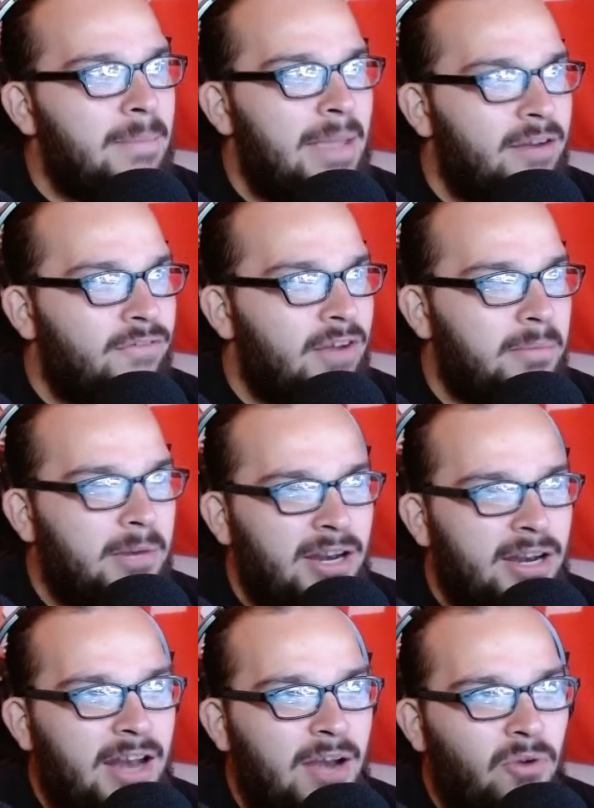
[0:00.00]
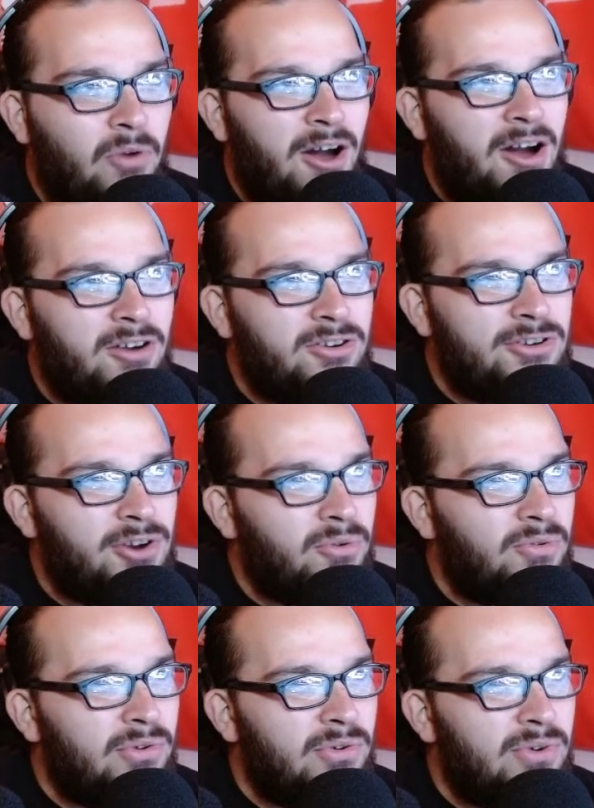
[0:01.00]
event of Monday Night Raw
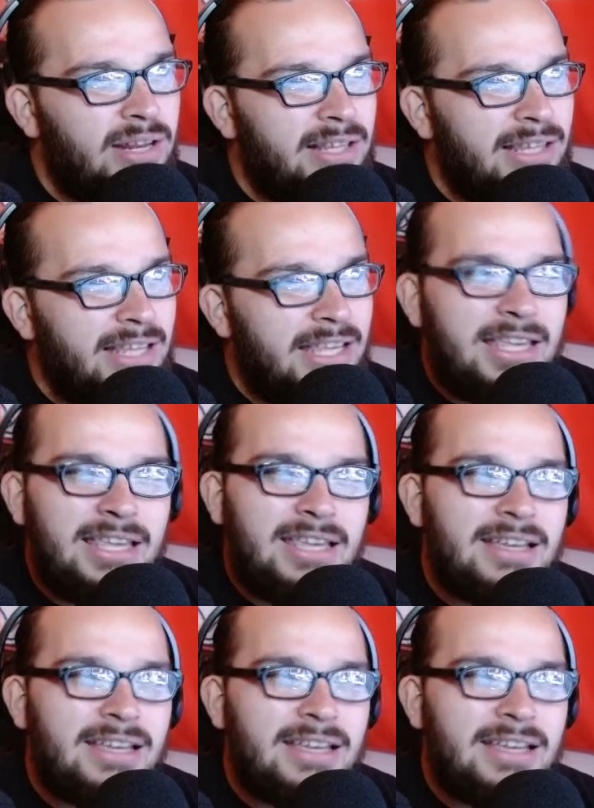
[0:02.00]
don't really